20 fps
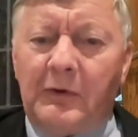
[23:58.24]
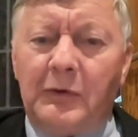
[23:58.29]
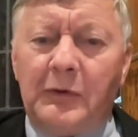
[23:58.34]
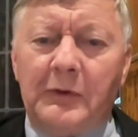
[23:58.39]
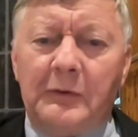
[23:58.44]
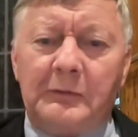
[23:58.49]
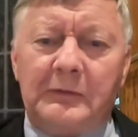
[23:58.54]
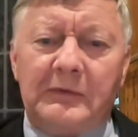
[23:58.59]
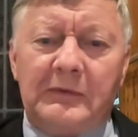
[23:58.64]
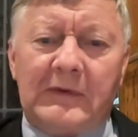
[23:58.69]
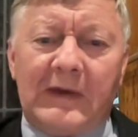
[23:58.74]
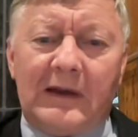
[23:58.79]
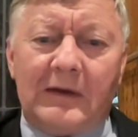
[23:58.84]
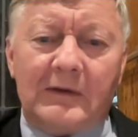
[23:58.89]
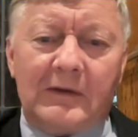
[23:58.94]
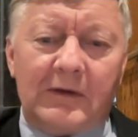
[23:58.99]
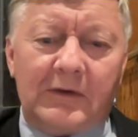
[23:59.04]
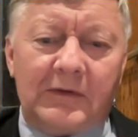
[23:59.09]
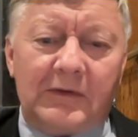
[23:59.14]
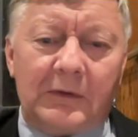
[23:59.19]
who are
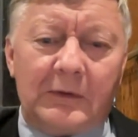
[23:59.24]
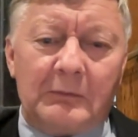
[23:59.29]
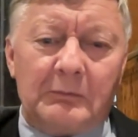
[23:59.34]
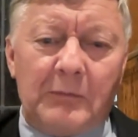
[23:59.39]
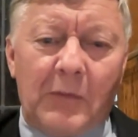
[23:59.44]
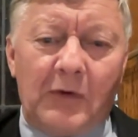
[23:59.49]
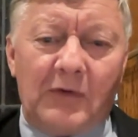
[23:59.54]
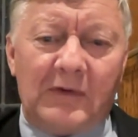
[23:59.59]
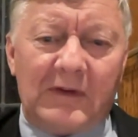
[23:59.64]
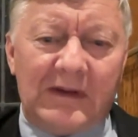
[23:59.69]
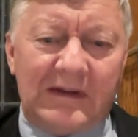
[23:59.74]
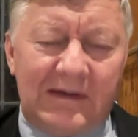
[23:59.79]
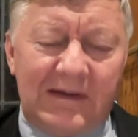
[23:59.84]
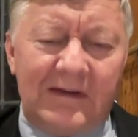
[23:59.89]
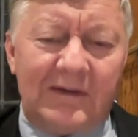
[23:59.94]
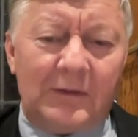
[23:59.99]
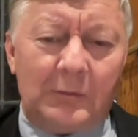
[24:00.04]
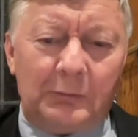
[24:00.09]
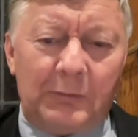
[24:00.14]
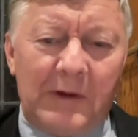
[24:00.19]
doubtless mostly
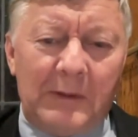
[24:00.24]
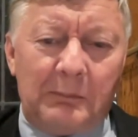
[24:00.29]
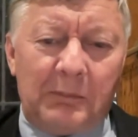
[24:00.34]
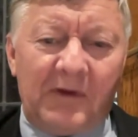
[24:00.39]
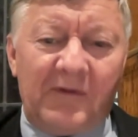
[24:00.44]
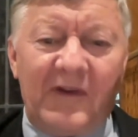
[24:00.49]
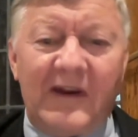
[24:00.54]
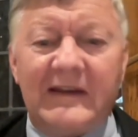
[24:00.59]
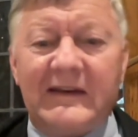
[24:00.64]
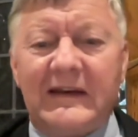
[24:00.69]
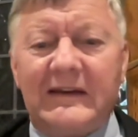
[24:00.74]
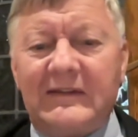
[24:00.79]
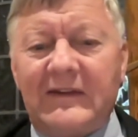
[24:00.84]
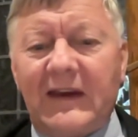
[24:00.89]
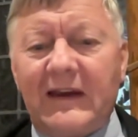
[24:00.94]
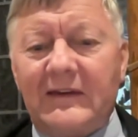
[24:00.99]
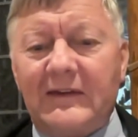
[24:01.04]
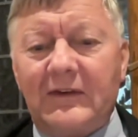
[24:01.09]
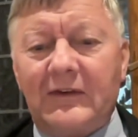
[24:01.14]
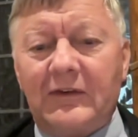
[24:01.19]
decent people, have had their
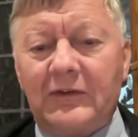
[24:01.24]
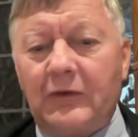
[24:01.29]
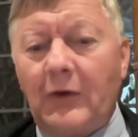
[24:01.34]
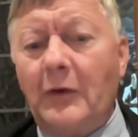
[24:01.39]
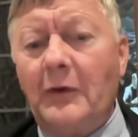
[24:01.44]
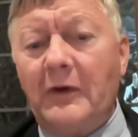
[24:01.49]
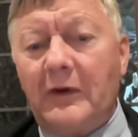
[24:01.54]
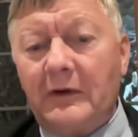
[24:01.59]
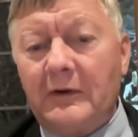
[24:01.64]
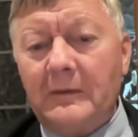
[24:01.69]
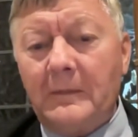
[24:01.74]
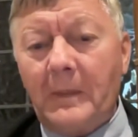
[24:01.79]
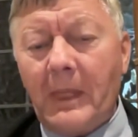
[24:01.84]
taxes stolen